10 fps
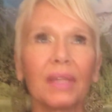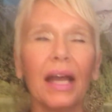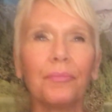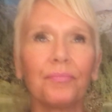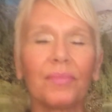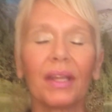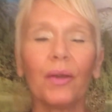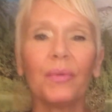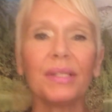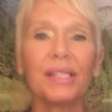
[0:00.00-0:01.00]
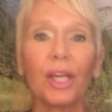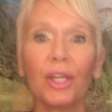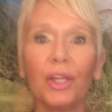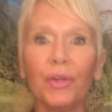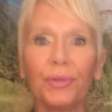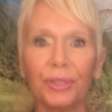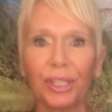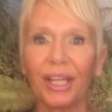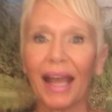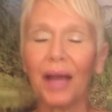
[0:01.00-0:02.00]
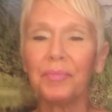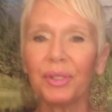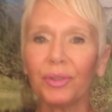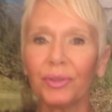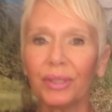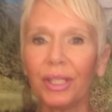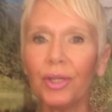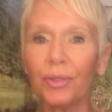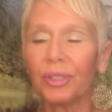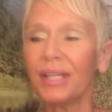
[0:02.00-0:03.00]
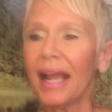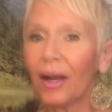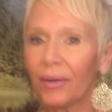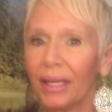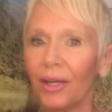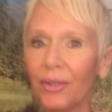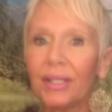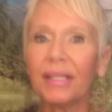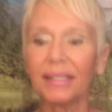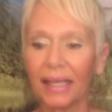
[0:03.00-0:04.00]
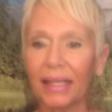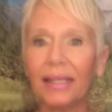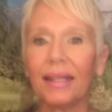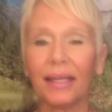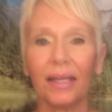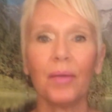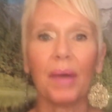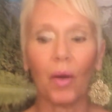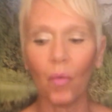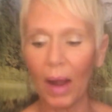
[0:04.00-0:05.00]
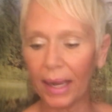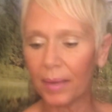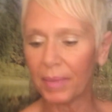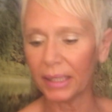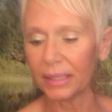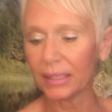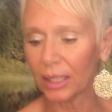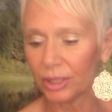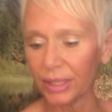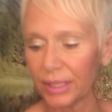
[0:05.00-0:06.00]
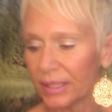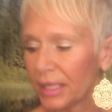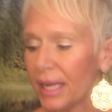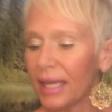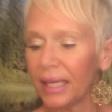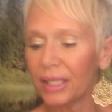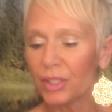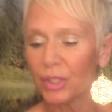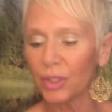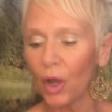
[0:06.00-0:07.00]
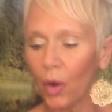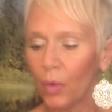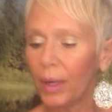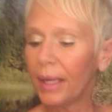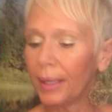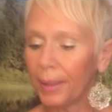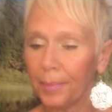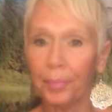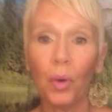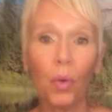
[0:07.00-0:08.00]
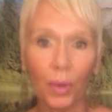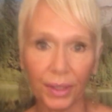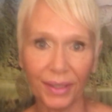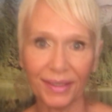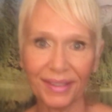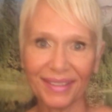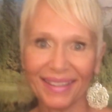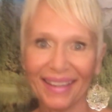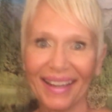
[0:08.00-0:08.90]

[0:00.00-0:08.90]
Yeah, it was huge, absolutely huge. Now, here's the second thing about why abundance consciousness is so important.